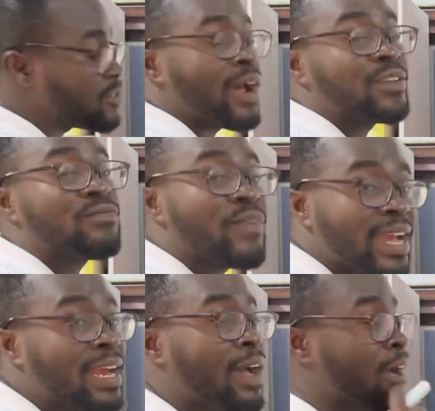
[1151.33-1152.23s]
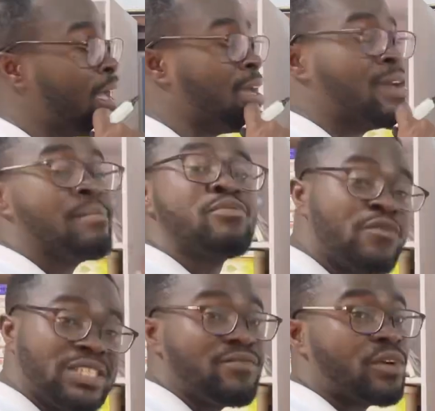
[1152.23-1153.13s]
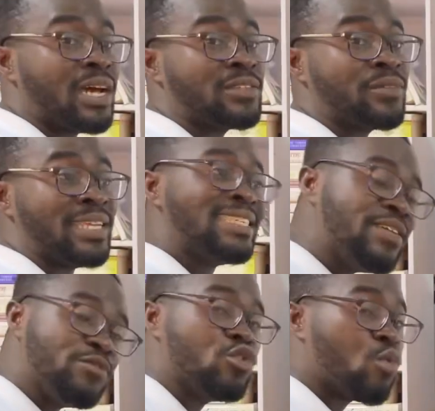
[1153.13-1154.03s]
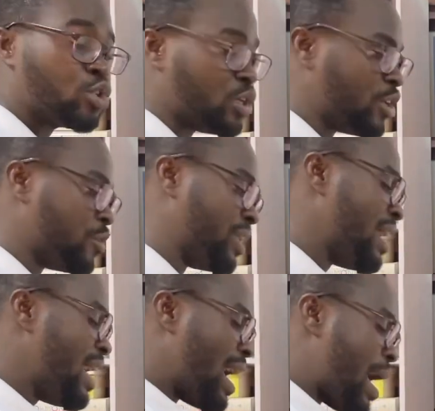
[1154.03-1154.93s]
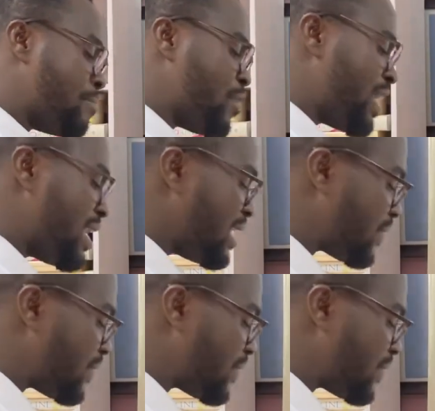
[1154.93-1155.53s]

write final provision for that if you know what you are doing. I'm bringing this